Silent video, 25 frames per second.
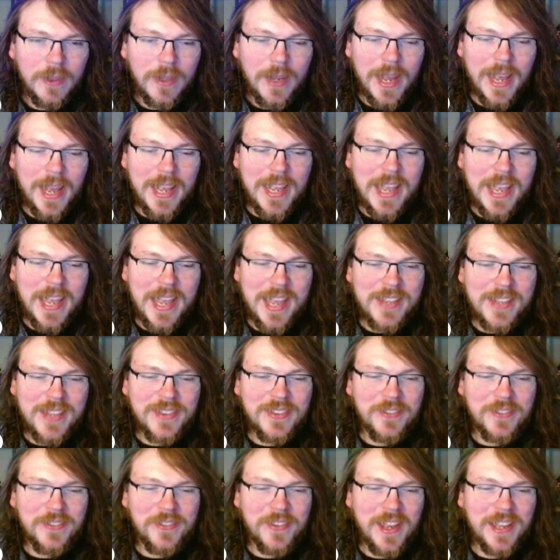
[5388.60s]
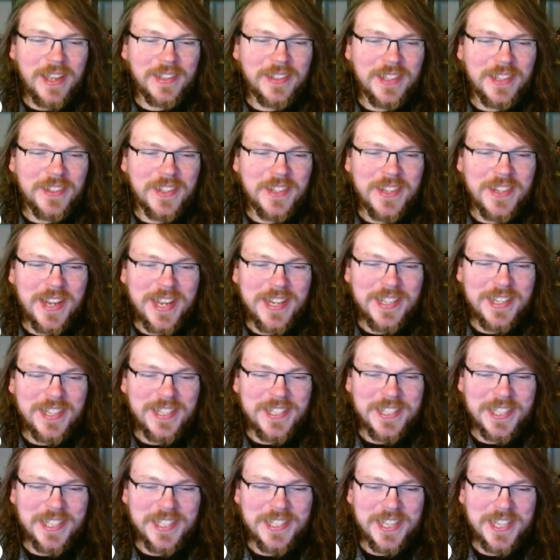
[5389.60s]
I hate the fact that the
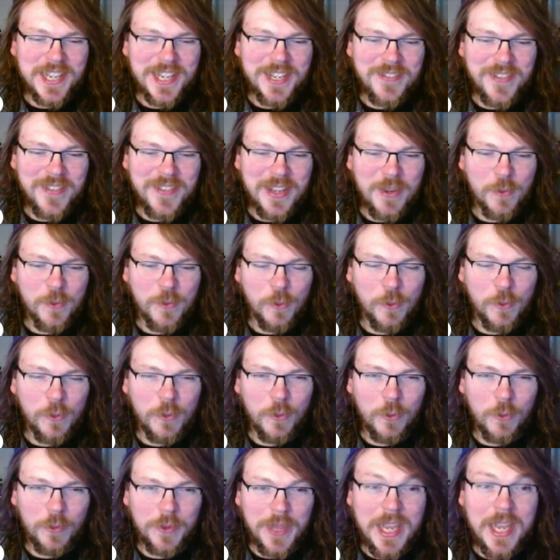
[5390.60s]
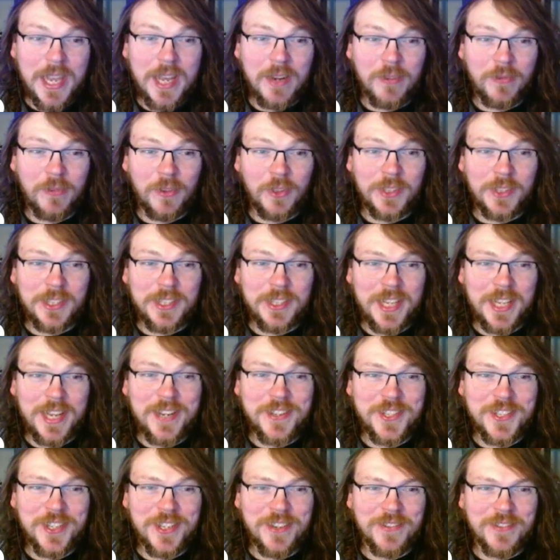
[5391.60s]
'96 anime they had full
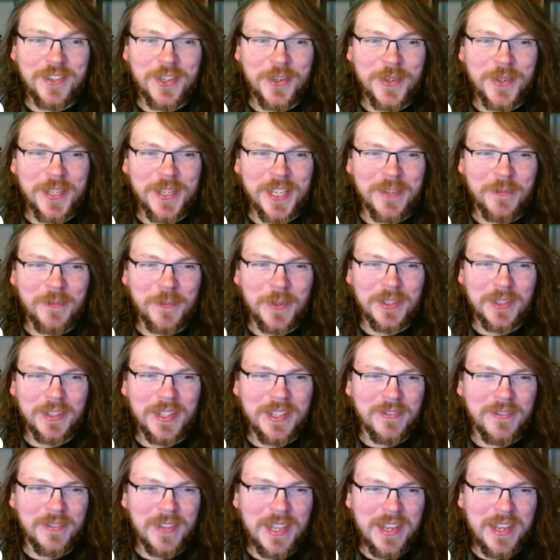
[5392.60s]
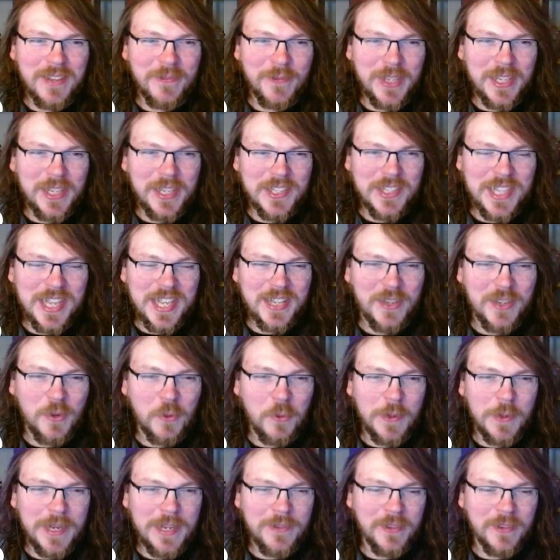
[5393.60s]
intention of doing it, but that they because they had to
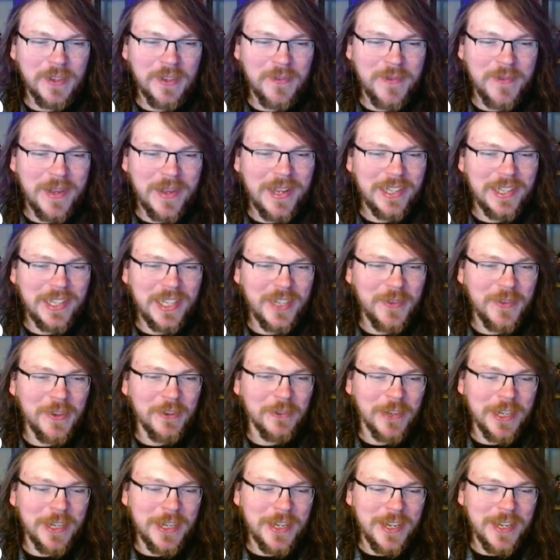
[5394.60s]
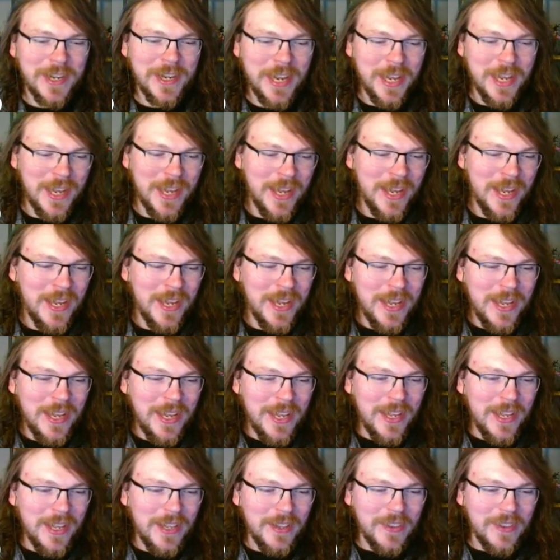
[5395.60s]
wait for the manga to be written,
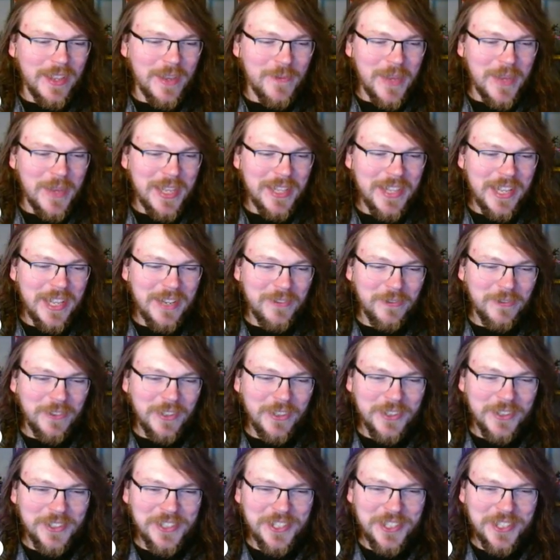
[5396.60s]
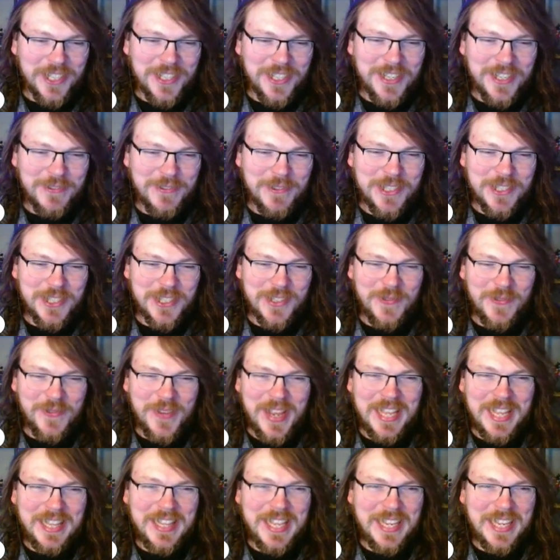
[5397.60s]
they made that filler shit, and it was so
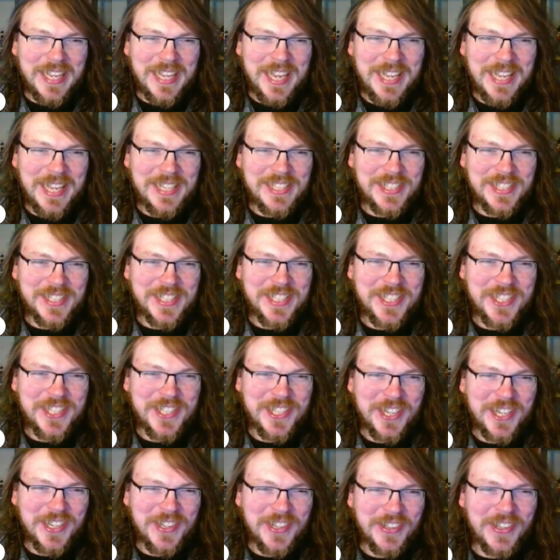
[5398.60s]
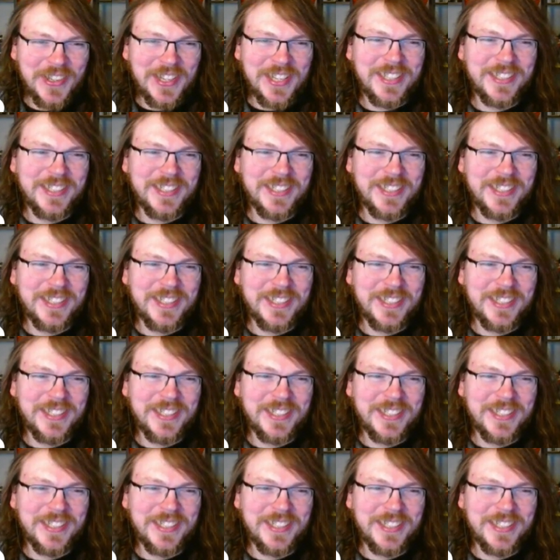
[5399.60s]
bad they canceled the show.